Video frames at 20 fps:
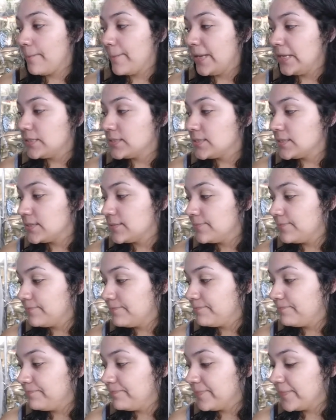But
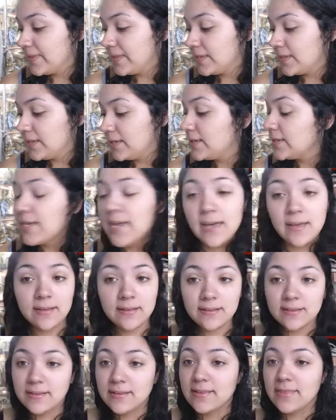yeah,
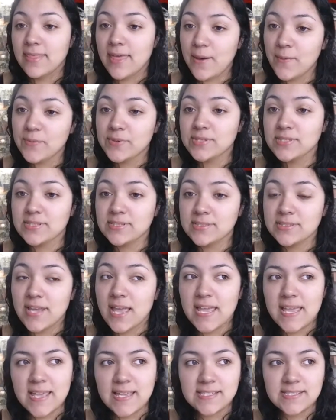that was,
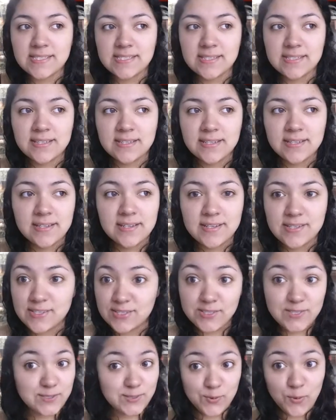I guess,
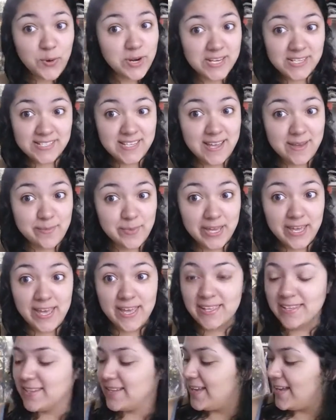story time
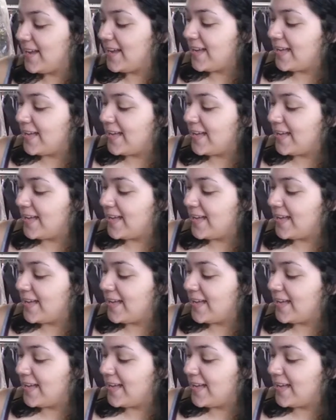again.